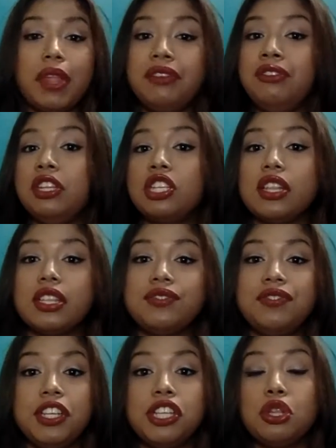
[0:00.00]
If you enjoyed
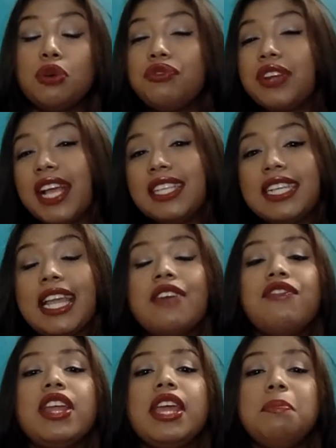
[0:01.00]
this video, don't forget to
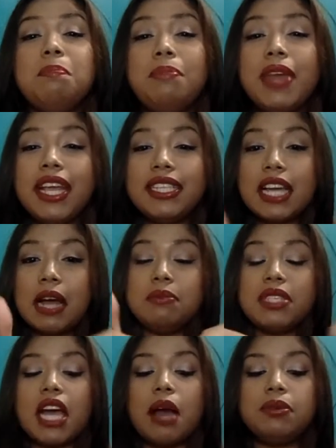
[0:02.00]
give it a big
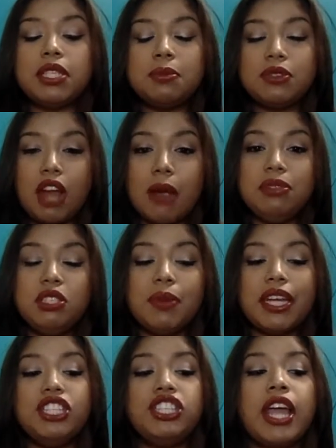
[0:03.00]
thumbs up, subscribe to
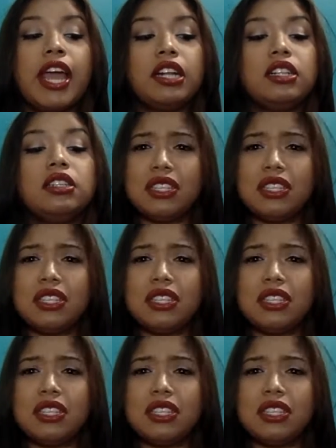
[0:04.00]
my channel.